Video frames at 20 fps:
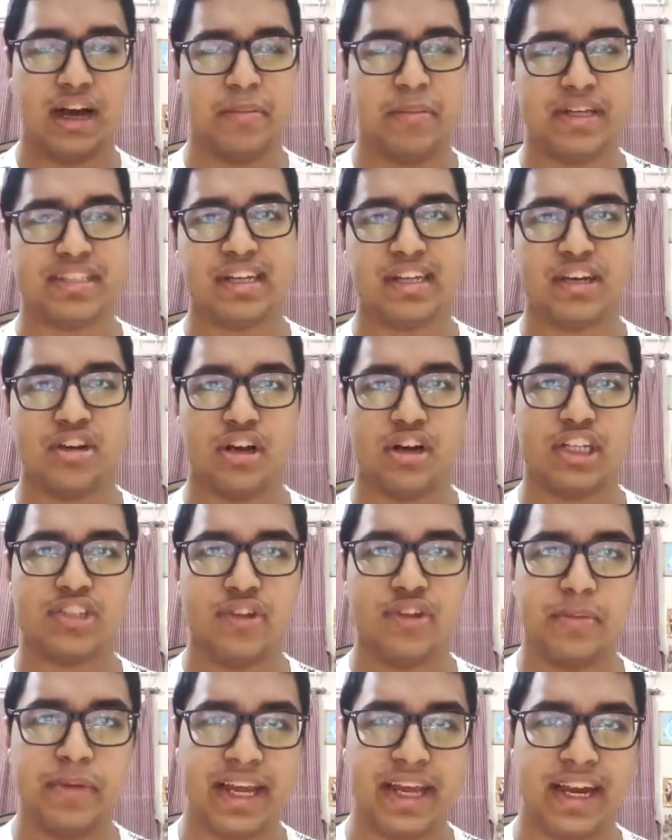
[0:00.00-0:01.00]
Basic knowledge
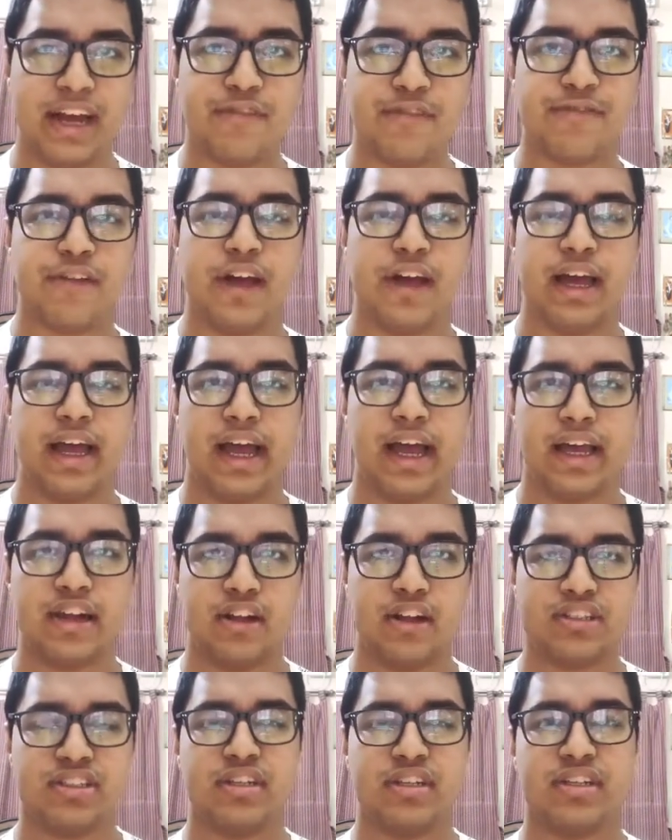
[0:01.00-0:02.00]
will be enough. And
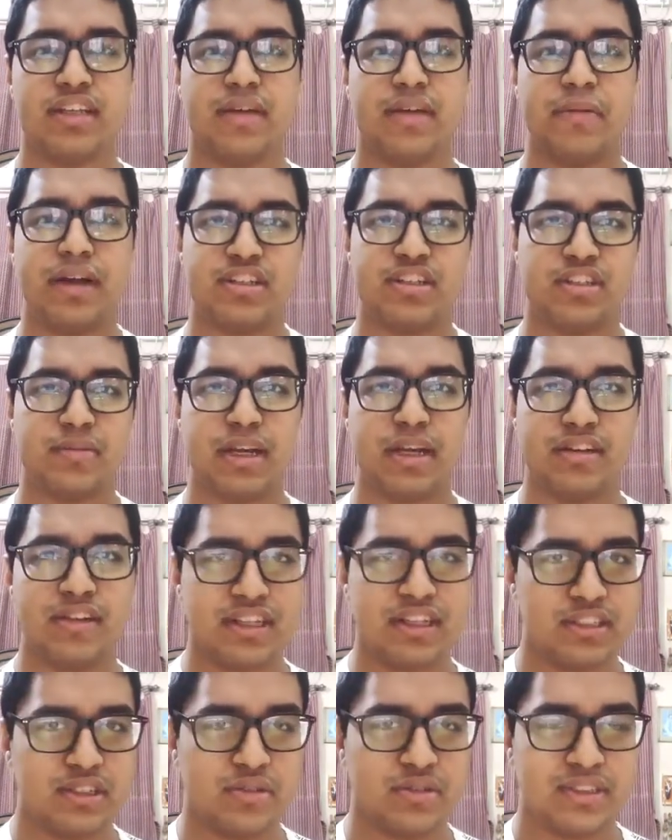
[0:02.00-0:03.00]
also they also might
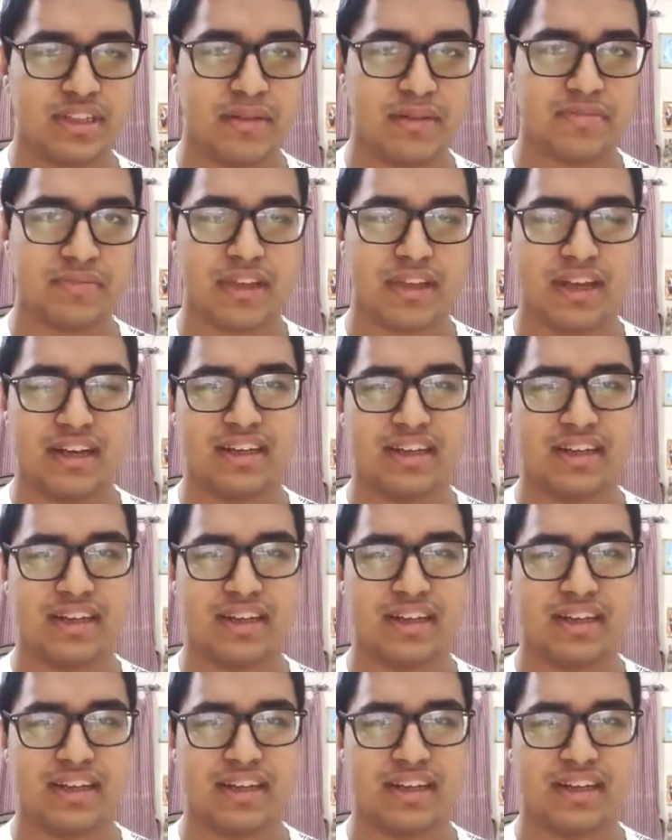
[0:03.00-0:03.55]
ask you some